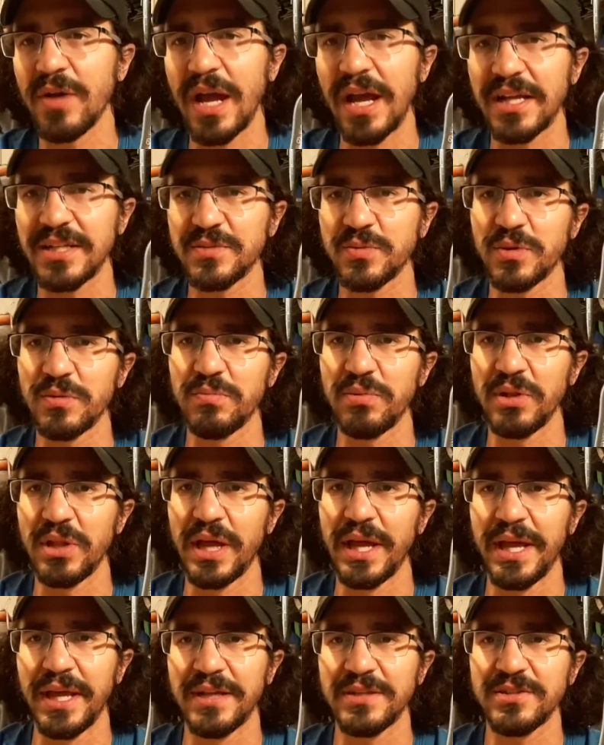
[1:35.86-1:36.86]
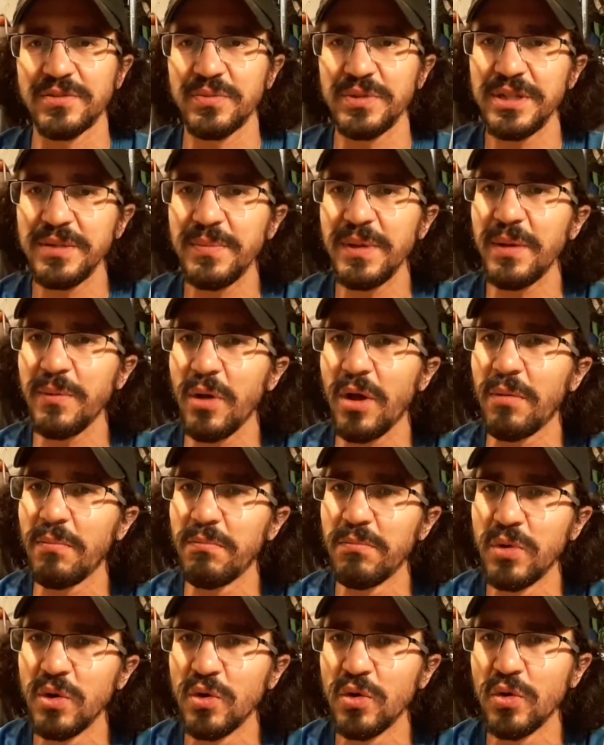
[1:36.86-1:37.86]
as we're belaying. So we need to be able to
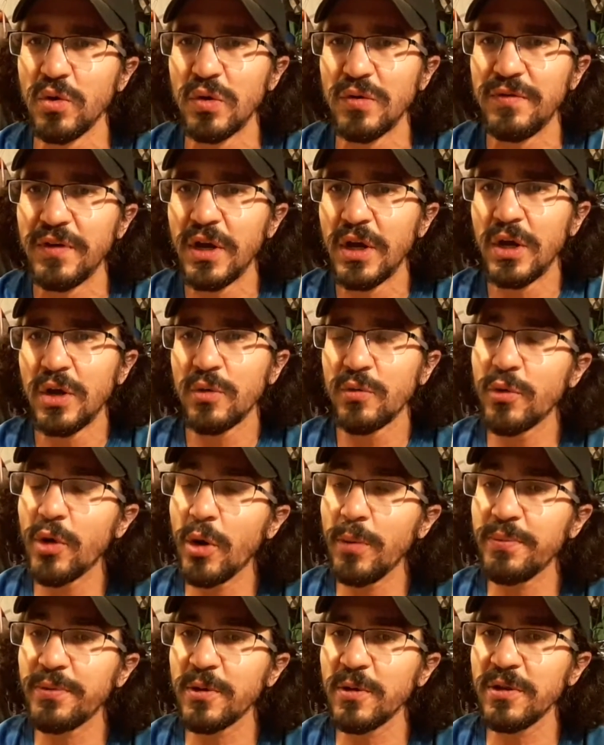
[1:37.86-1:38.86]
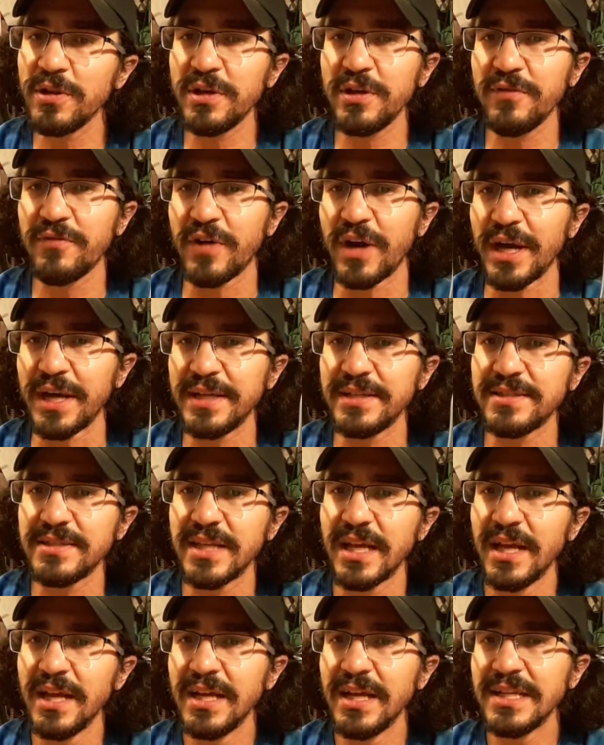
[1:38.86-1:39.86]
move rope through the
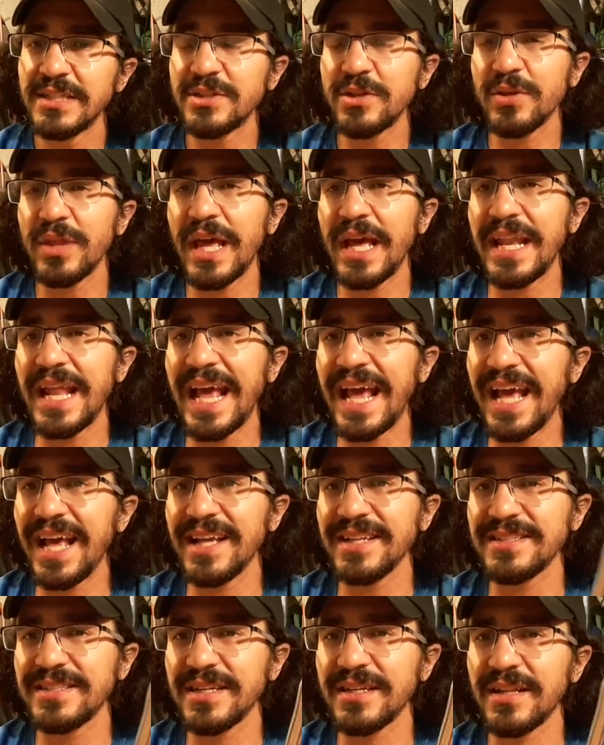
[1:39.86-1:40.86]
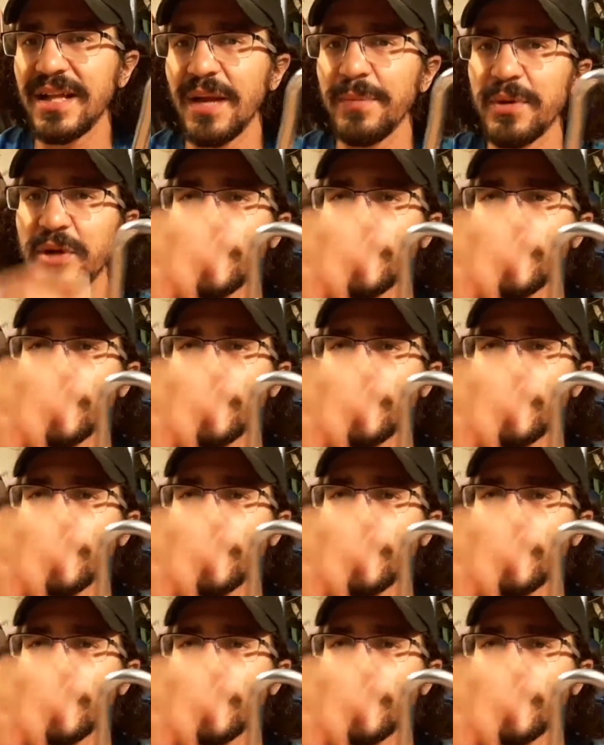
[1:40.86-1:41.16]
device so that as the climber